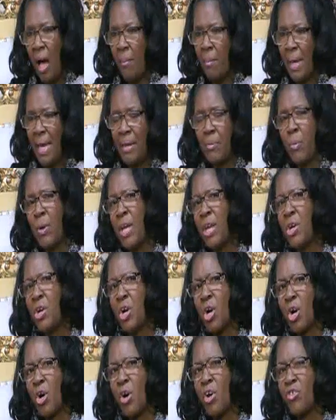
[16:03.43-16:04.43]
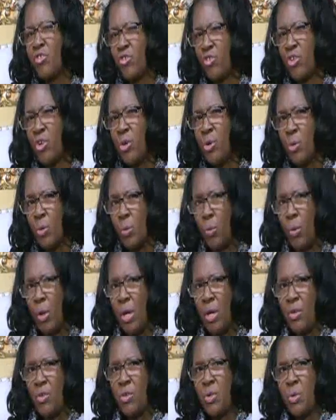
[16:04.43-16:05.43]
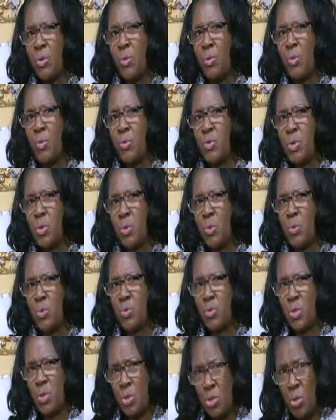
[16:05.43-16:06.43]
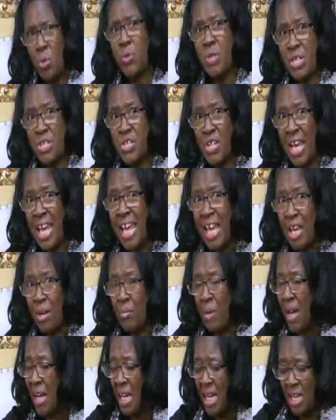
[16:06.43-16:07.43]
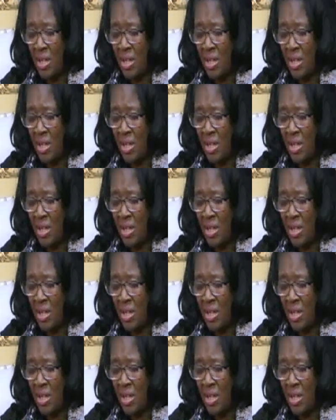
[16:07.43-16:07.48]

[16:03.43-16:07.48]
Yes. Um, and we encourage you to to to do the same.